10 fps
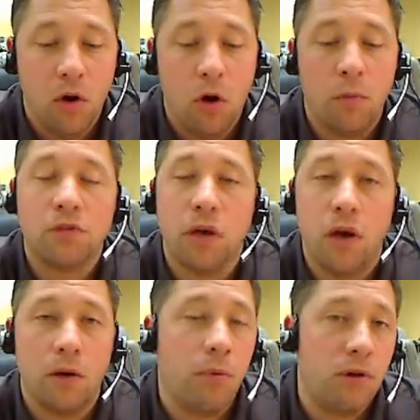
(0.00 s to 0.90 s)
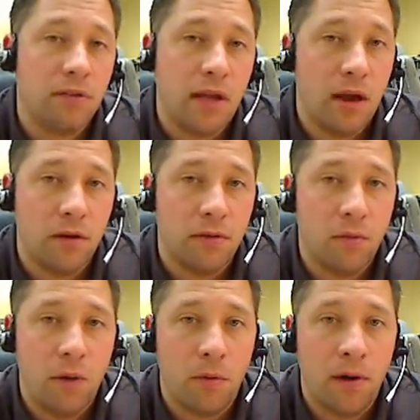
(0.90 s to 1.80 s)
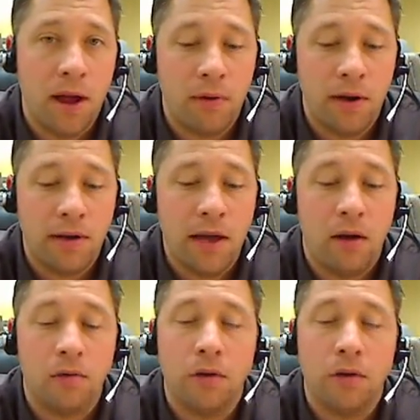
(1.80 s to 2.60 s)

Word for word: almost 100 points higher than where we're at right now.